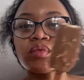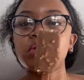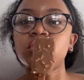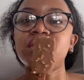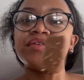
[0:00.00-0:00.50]

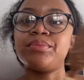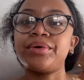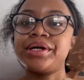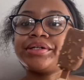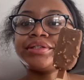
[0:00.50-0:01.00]
I'm not even a
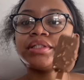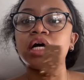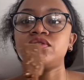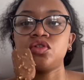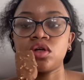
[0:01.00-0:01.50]
break because now I
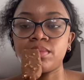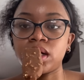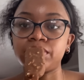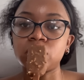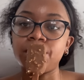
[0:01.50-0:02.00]
have to turn on my
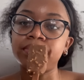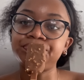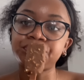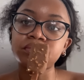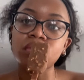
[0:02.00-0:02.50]
laptop
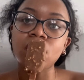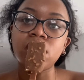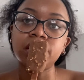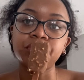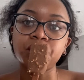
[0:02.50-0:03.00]

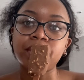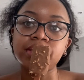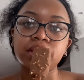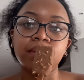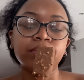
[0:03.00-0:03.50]
and do what I
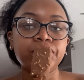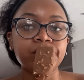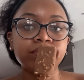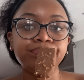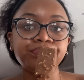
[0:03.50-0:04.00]
said I'm gonna
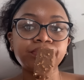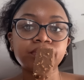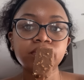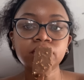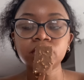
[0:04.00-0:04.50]
do.
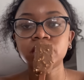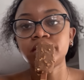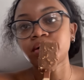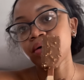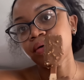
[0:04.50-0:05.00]

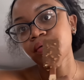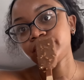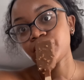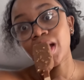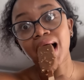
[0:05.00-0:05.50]
So,
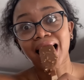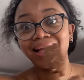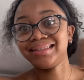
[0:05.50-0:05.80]
yeah.